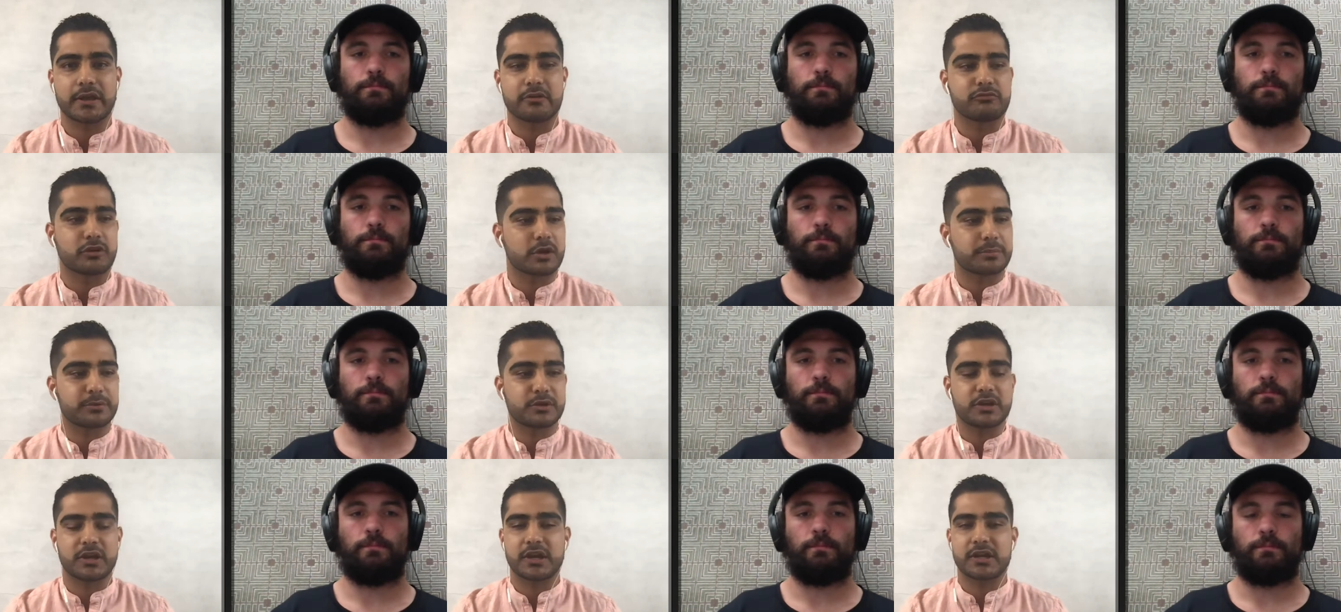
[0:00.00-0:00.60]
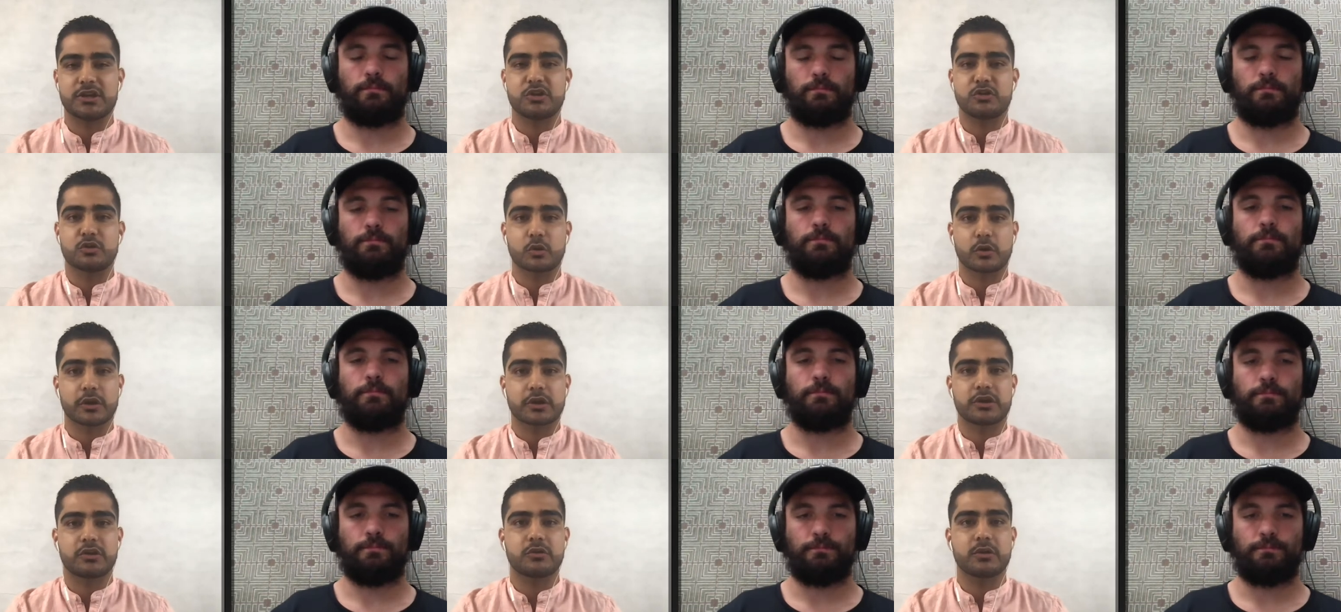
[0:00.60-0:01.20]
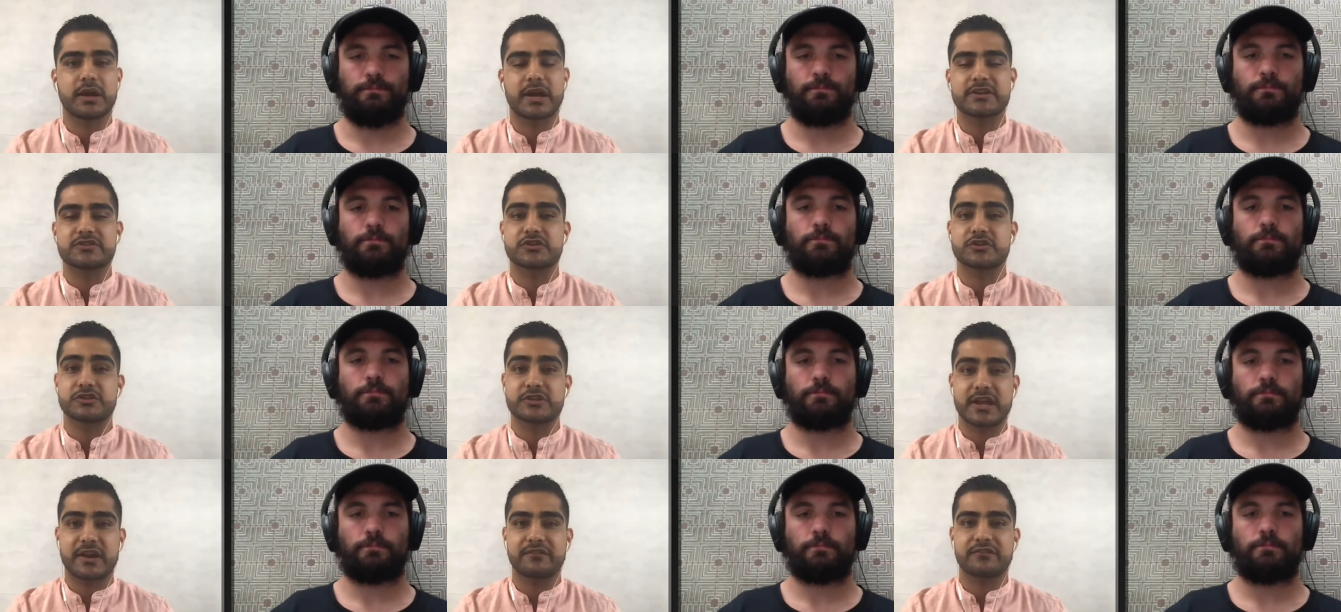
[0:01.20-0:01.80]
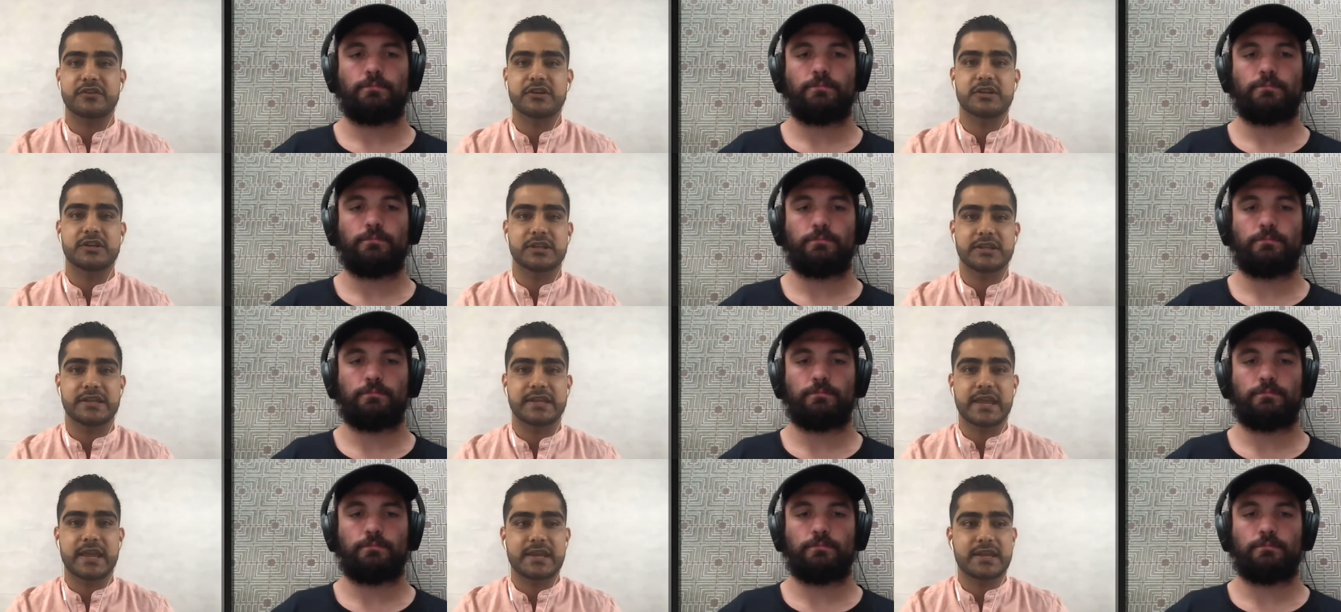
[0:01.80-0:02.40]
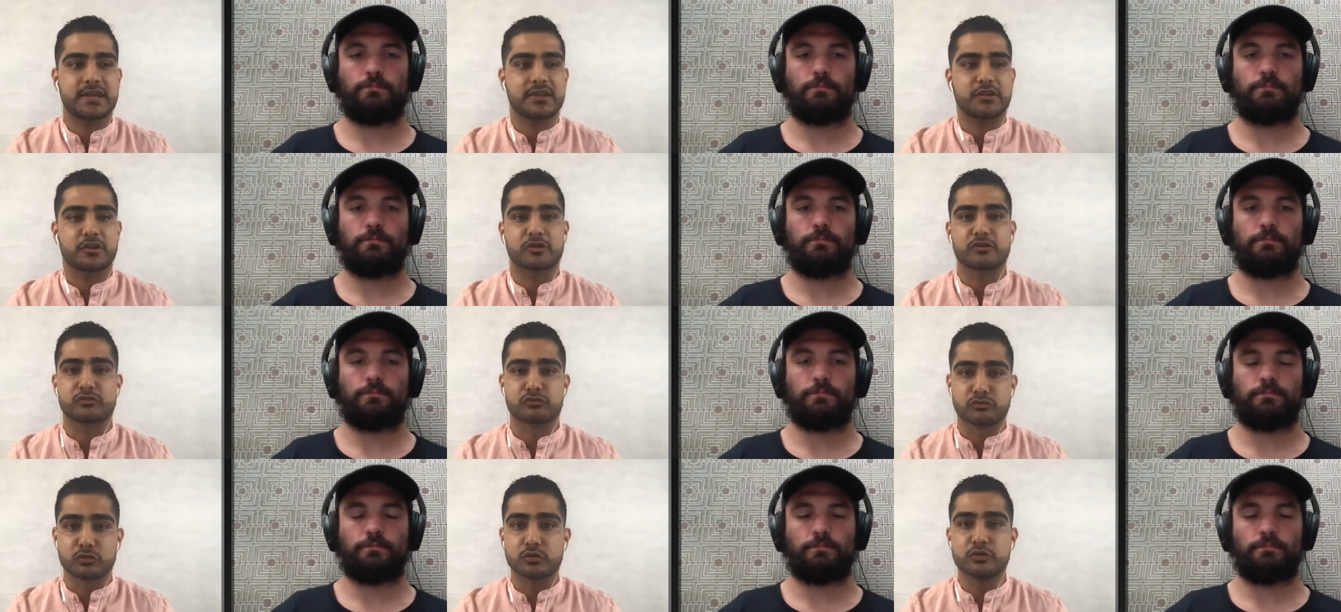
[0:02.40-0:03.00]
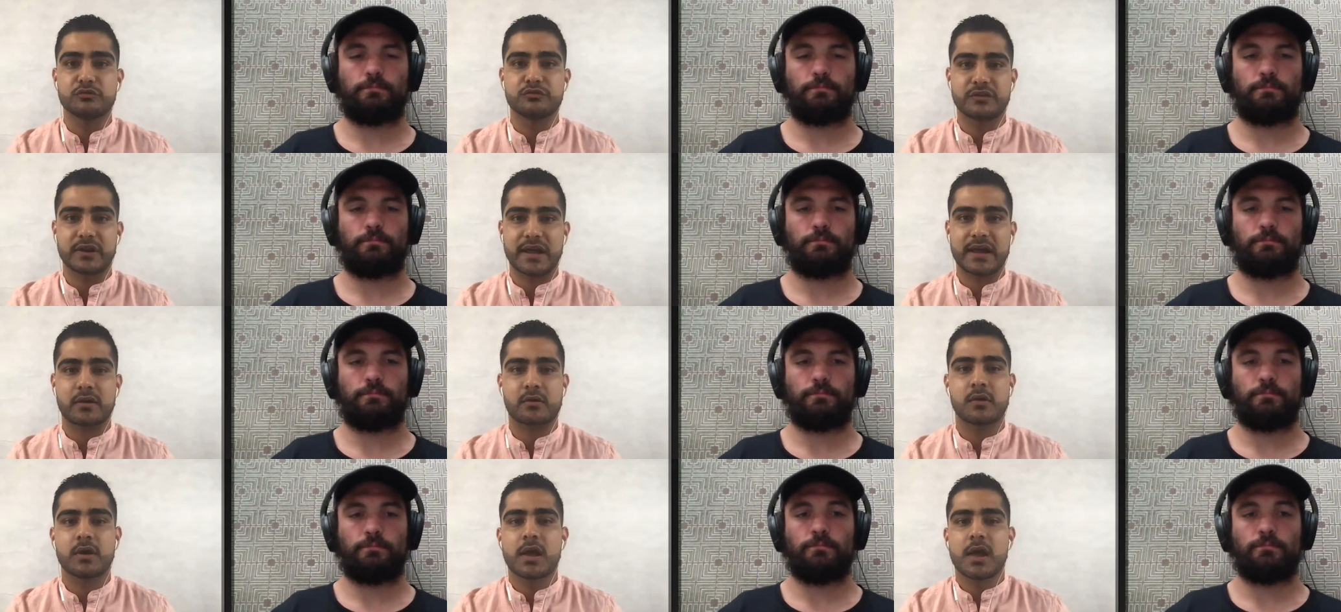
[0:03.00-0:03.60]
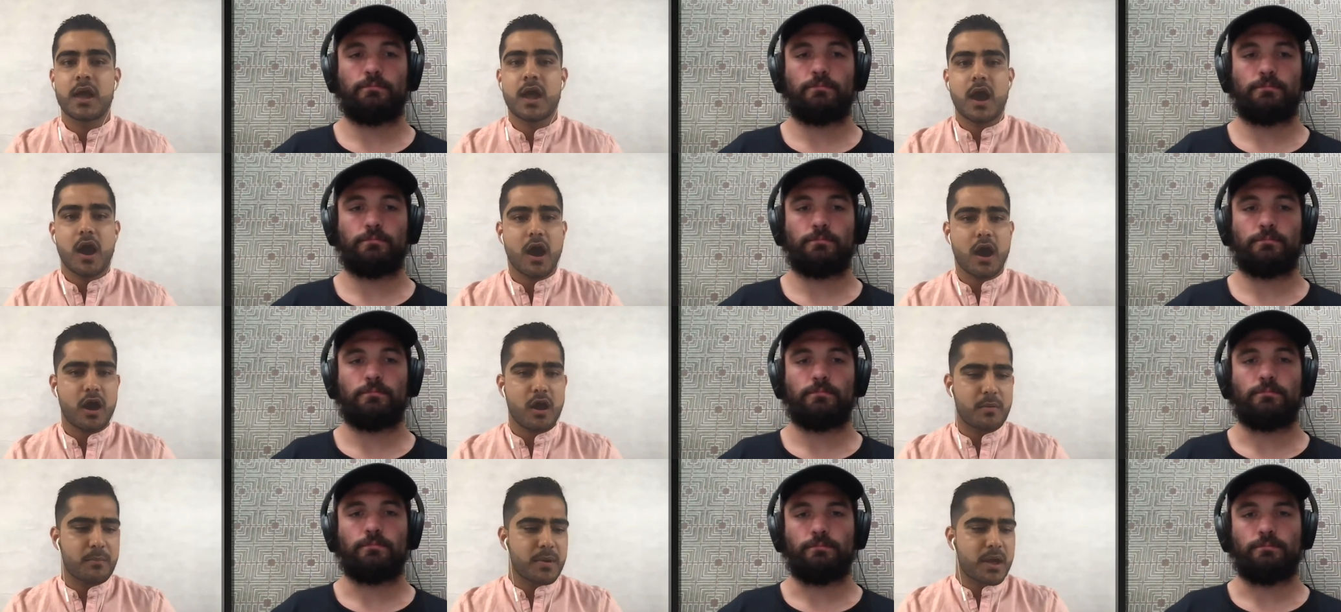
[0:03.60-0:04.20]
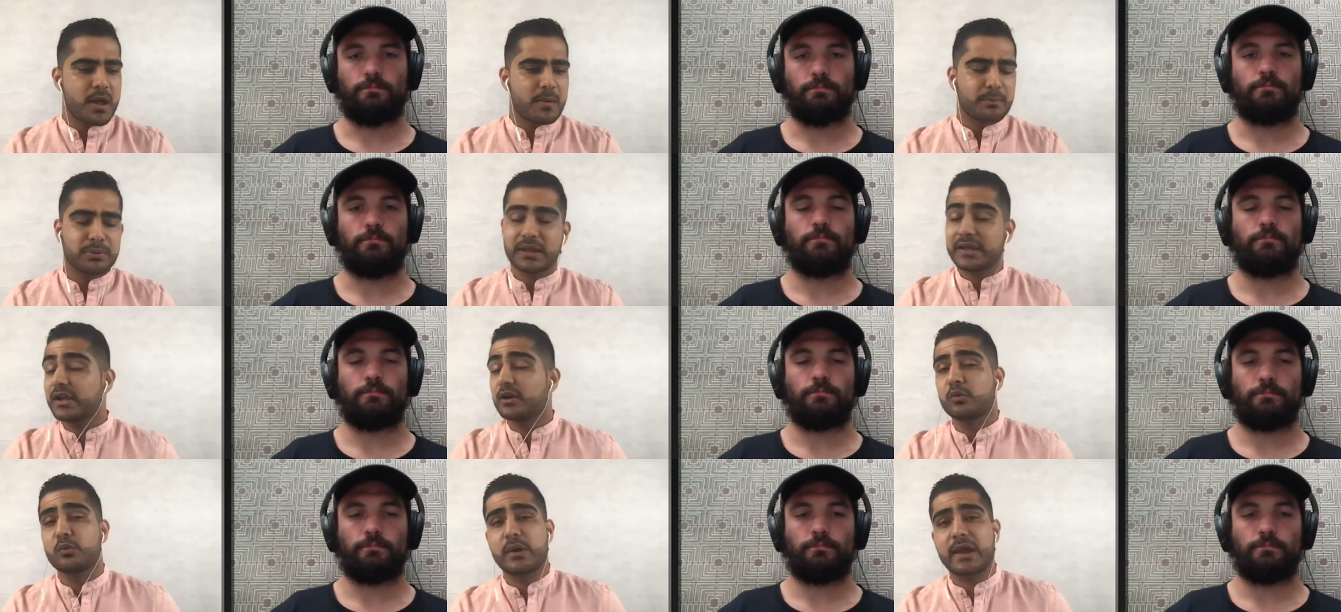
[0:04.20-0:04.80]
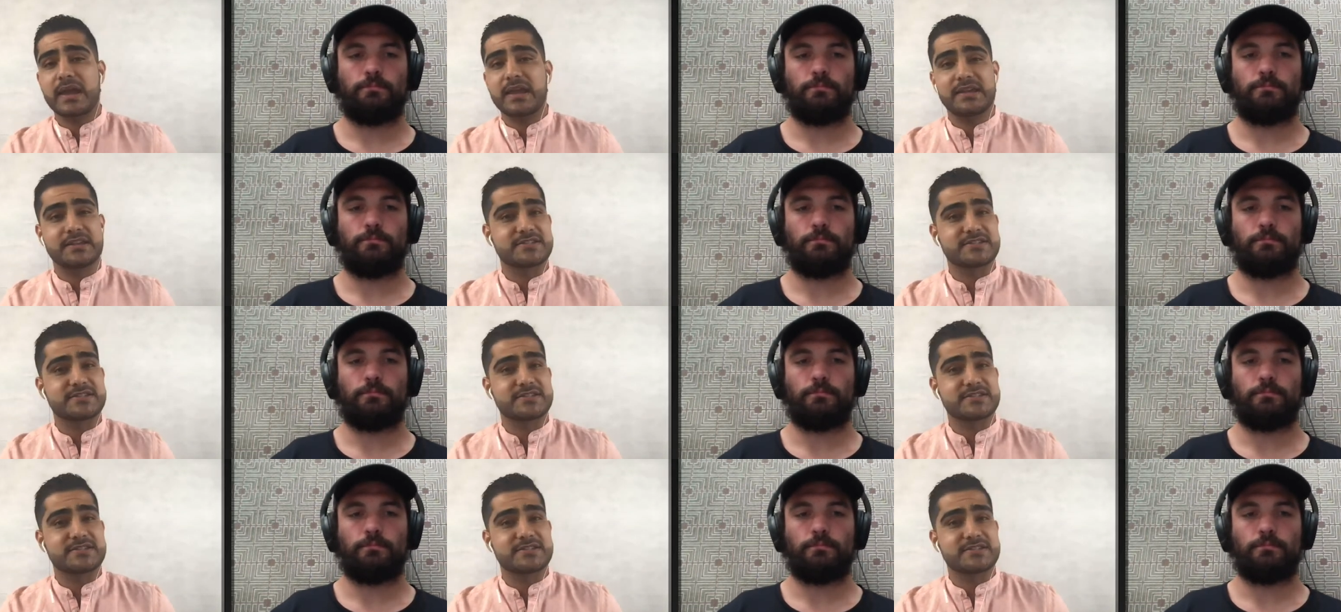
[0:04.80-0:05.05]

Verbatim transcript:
Speaker 1: and Rugby United New York. You guys are definitely getting your groove now. Um, playing away